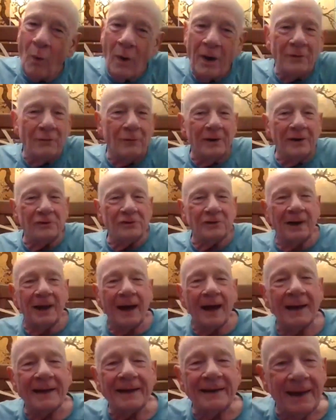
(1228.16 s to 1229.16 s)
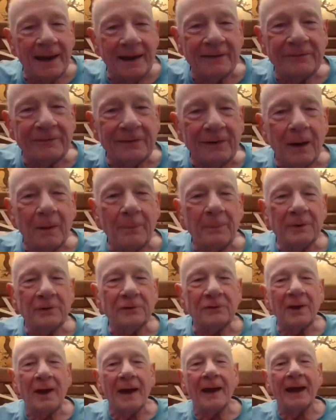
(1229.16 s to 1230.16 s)
one reason I gave up
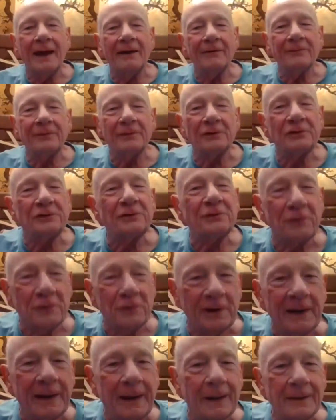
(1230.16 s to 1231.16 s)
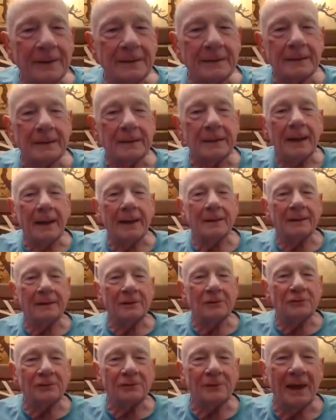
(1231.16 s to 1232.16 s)
is I have this friend,
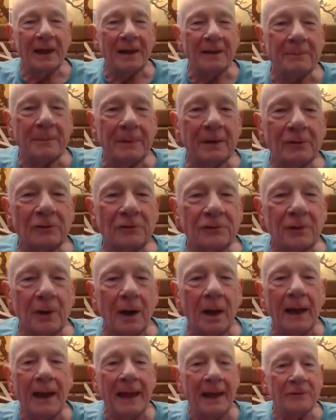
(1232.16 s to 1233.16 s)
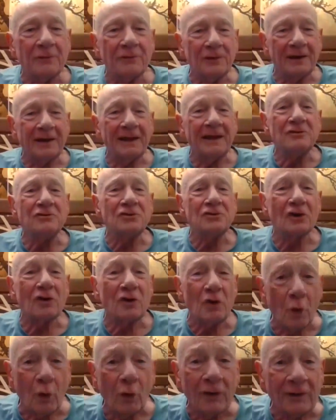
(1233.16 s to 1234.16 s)
and his name is Anthony
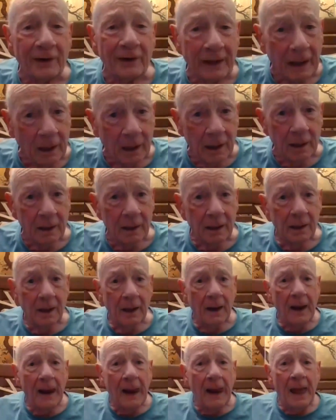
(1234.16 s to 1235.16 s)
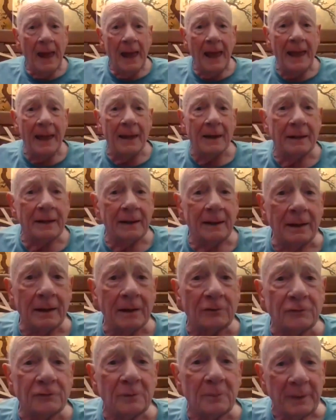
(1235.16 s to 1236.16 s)
Chicoria, and
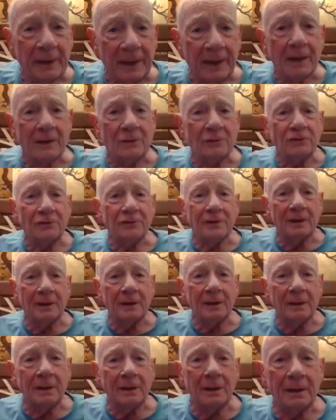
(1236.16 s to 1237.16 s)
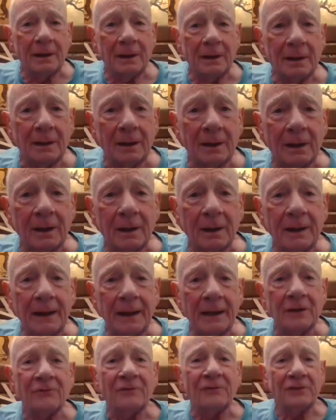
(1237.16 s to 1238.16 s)
he is a PhD
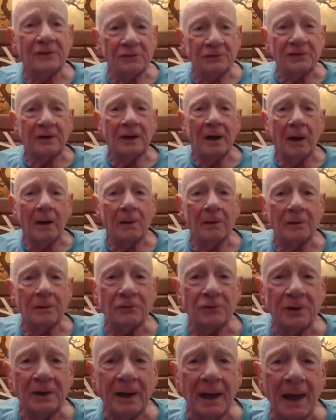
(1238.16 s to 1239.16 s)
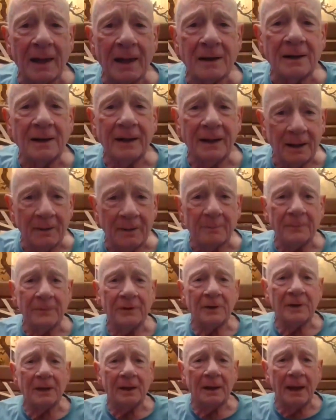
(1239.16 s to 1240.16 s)
in physiology and
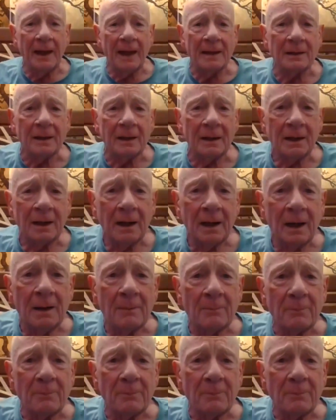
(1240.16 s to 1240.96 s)
an MD and a